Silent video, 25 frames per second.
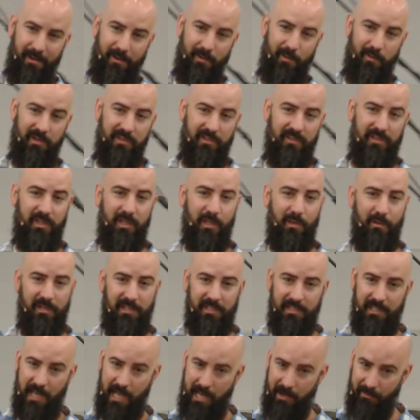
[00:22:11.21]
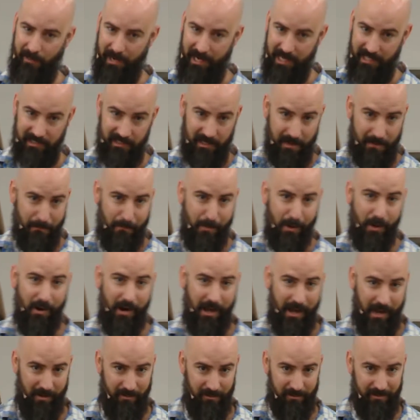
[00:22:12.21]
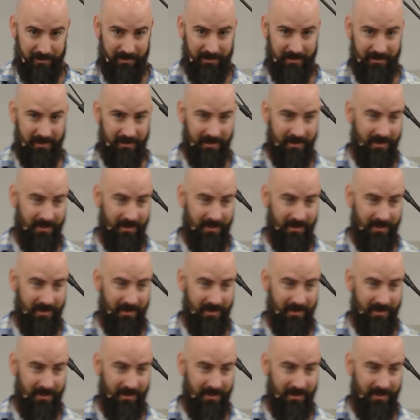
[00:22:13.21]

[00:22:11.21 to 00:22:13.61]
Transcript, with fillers: was suicide rates and burnout,